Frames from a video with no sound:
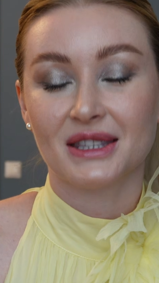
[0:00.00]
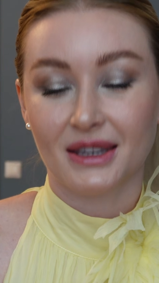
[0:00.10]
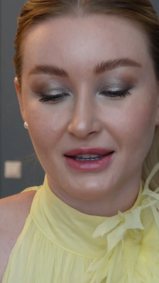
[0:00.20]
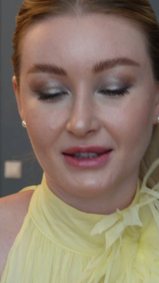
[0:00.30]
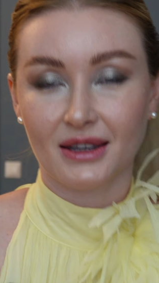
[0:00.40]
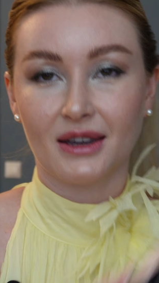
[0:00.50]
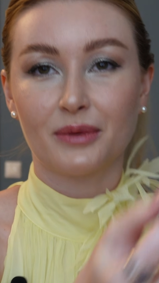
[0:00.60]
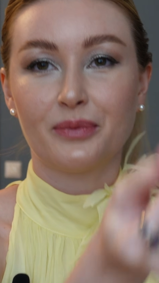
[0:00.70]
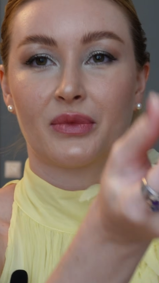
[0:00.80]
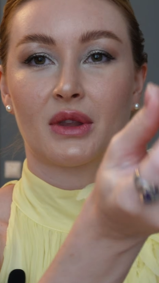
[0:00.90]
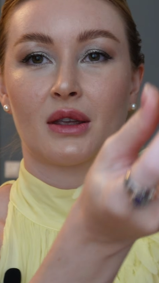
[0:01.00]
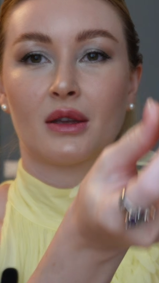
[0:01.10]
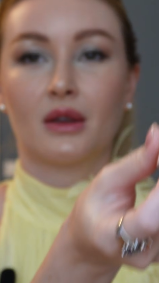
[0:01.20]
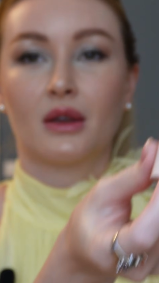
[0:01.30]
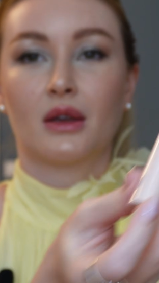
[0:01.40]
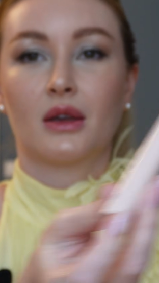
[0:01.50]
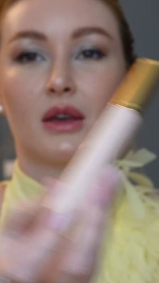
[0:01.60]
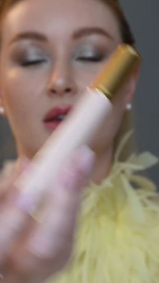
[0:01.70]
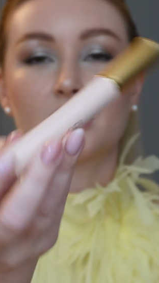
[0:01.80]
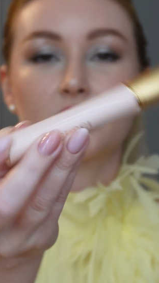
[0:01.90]
second time.
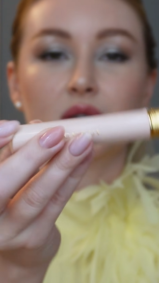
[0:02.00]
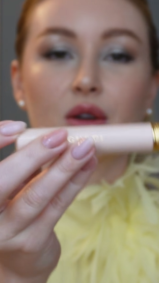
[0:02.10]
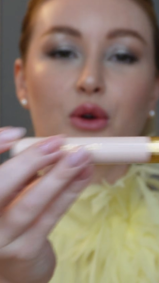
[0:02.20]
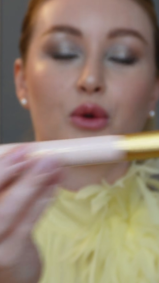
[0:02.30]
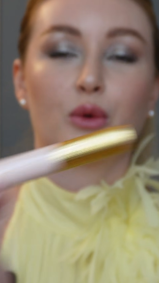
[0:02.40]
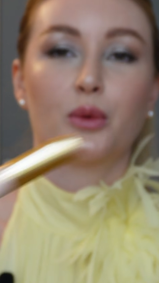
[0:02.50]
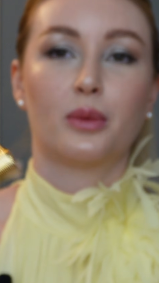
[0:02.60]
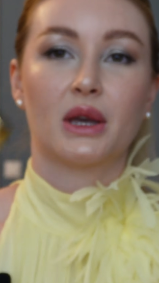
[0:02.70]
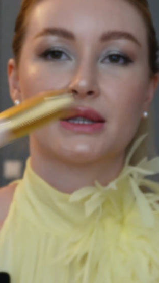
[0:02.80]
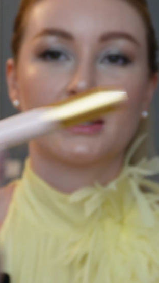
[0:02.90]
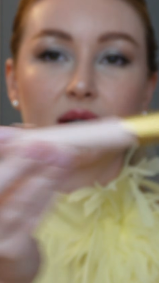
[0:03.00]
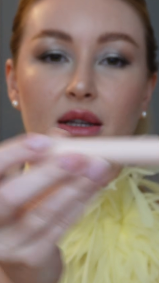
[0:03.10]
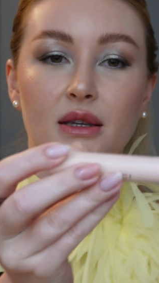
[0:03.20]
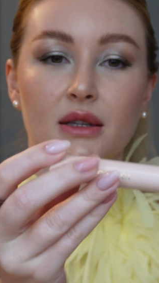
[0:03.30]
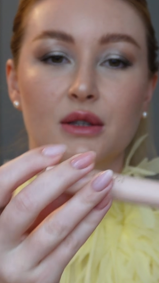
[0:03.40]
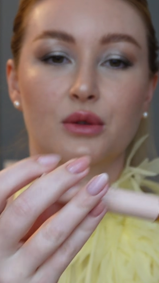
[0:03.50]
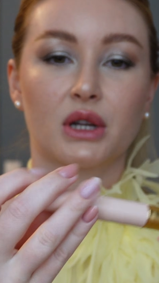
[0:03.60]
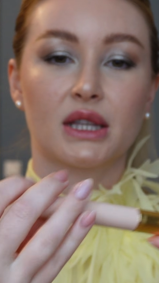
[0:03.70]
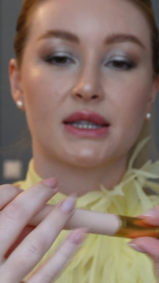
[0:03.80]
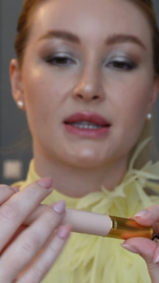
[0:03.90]
So basically it's already